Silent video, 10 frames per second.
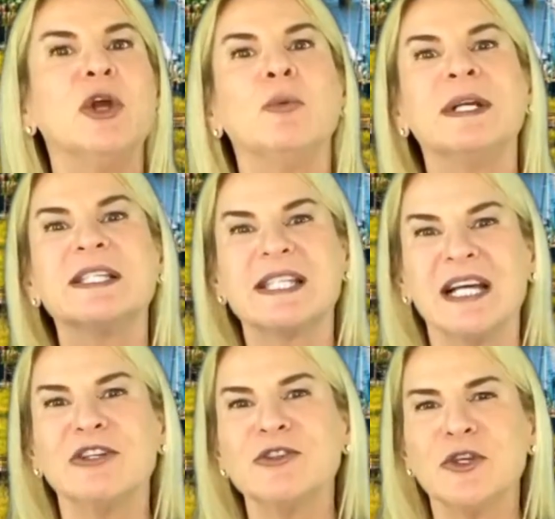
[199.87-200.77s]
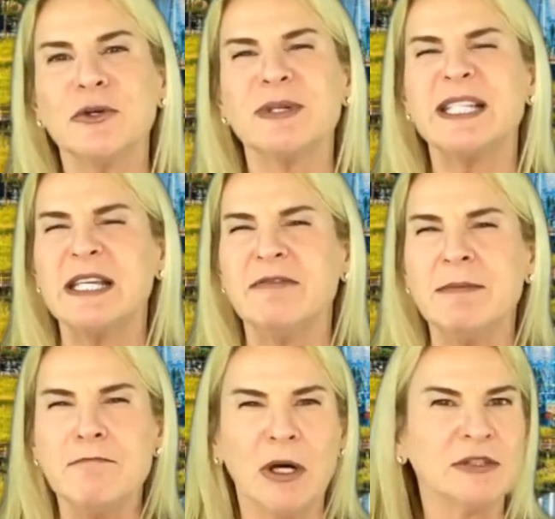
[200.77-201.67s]
When sellers are
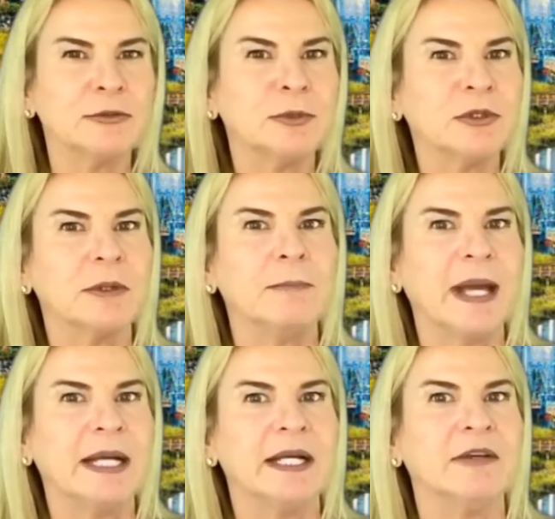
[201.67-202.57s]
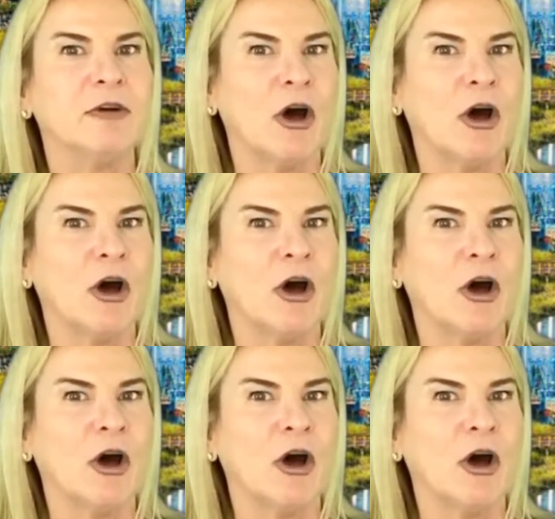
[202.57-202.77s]
receiving multiple competitive